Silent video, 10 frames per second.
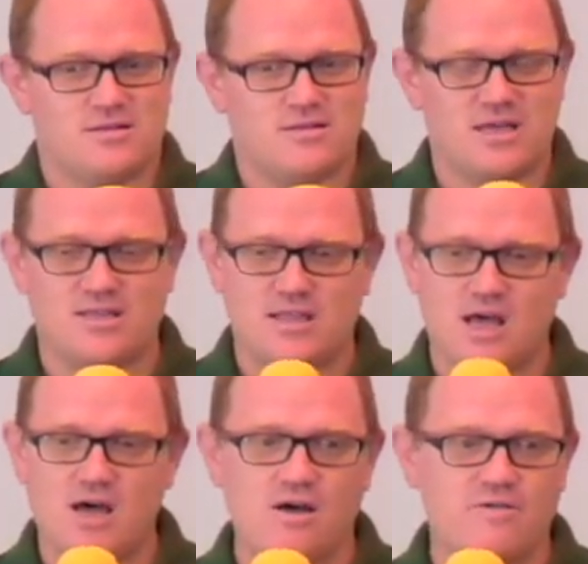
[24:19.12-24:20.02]
That
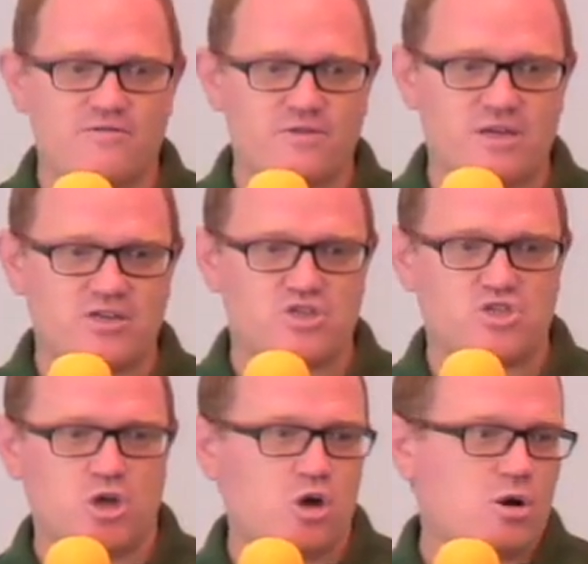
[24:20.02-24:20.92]
love is
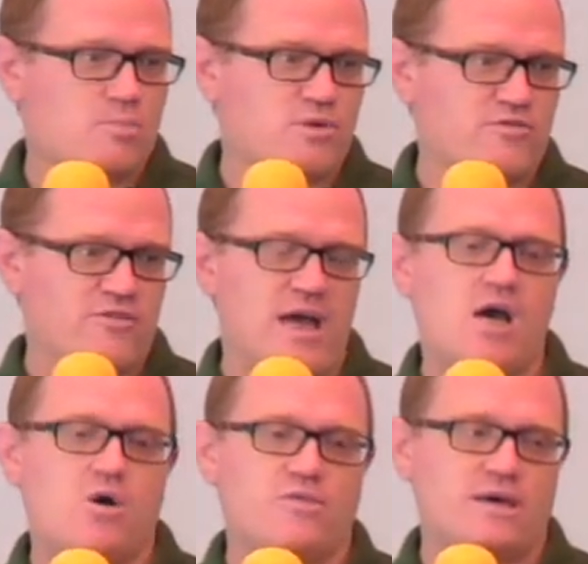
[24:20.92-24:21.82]
so
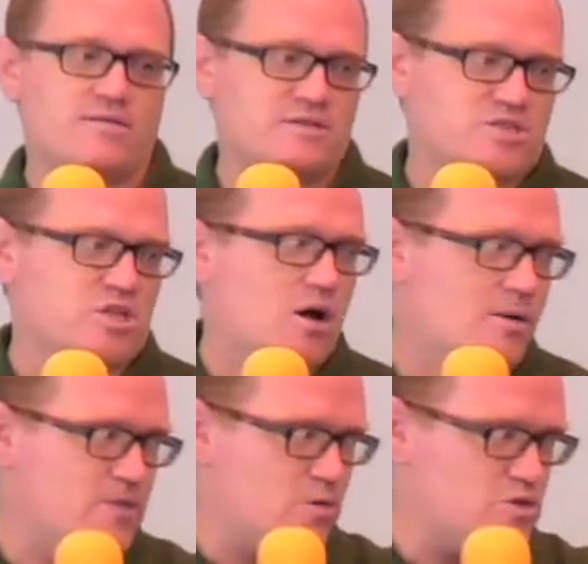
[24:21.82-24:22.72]
profound that the
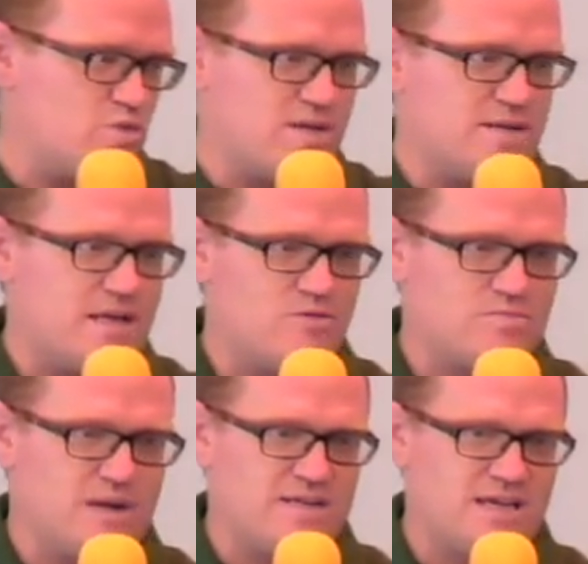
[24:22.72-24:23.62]
psalm that was read today was
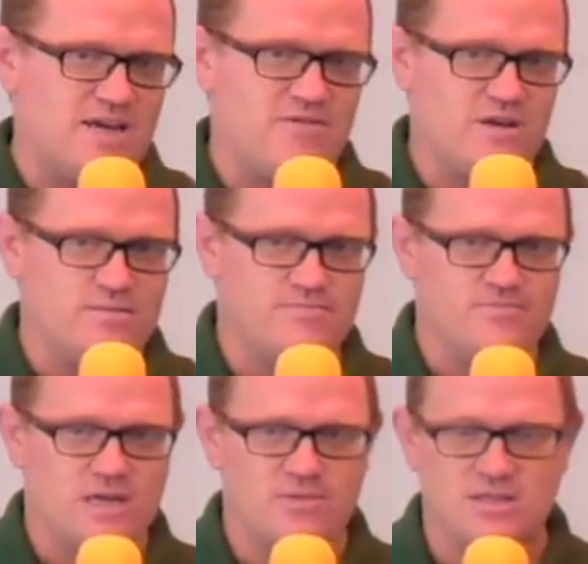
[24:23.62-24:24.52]
by David.
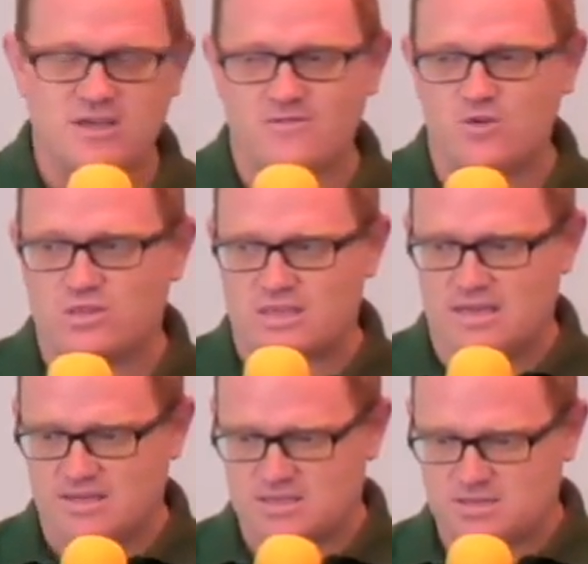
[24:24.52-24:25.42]
And I'm going to leave you with
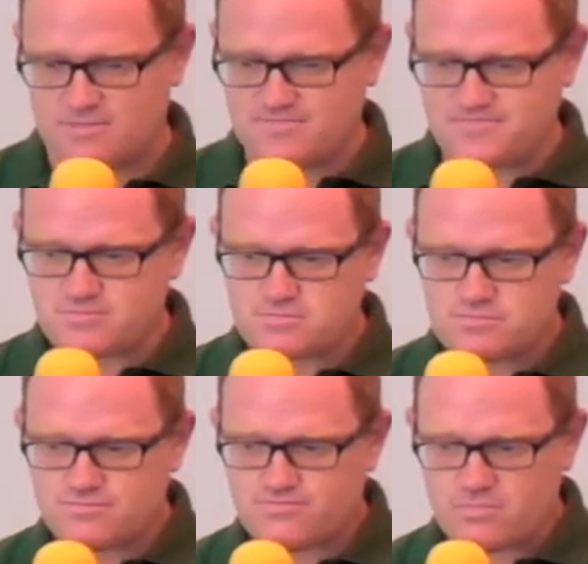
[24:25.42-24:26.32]
this.
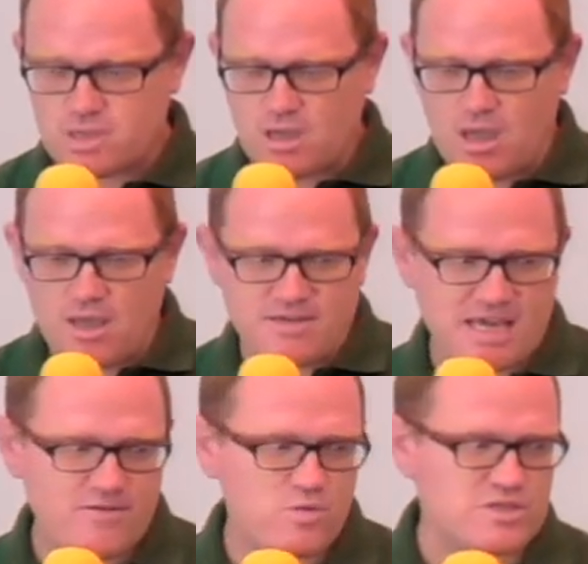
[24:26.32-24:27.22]

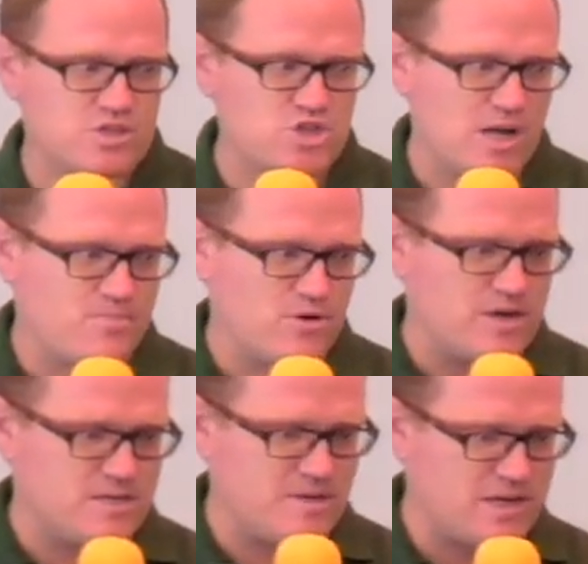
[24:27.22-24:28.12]
David was a shepherd,
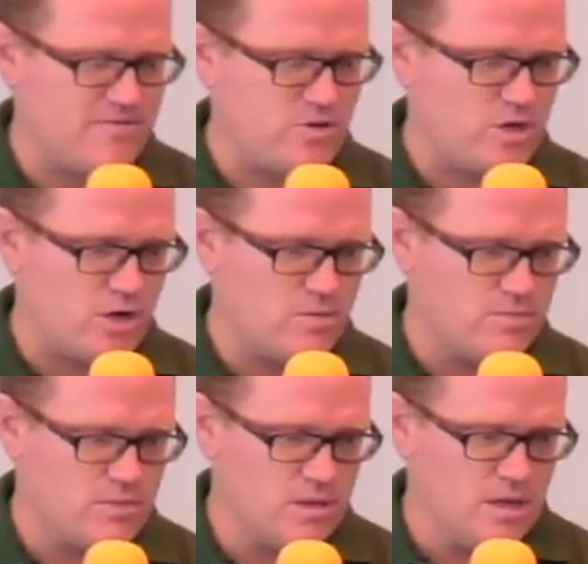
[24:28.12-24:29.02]
as many of you know.
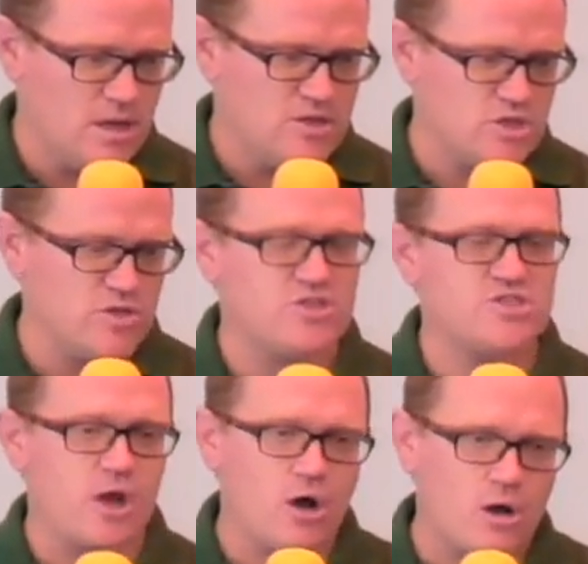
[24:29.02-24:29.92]
So the
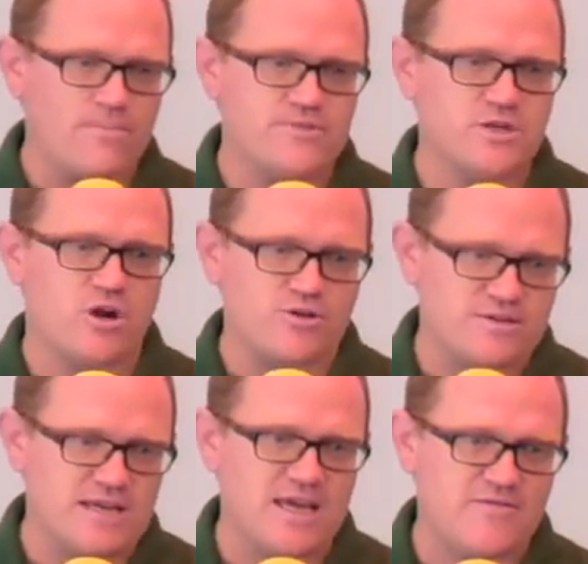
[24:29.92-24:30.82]
Psalms are
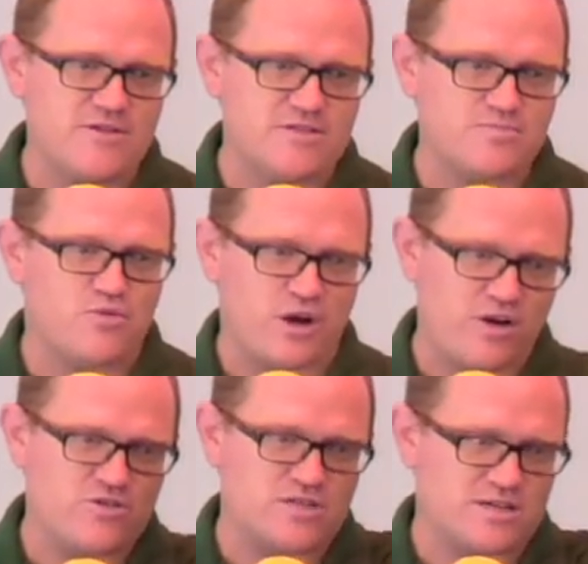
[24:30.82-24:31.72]
David's
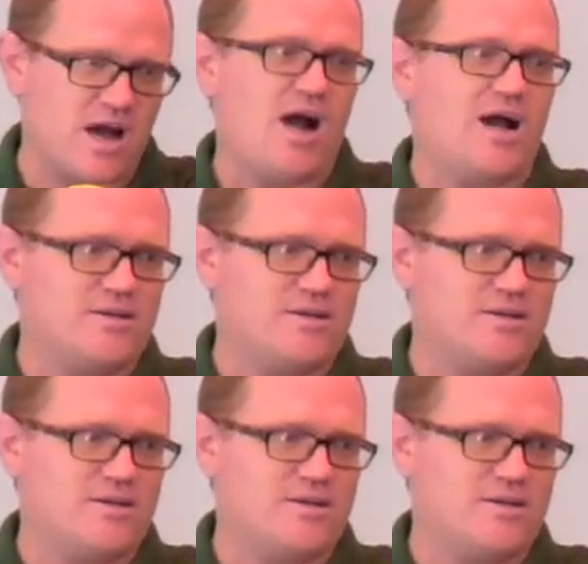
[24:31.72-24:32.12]
prayers to God.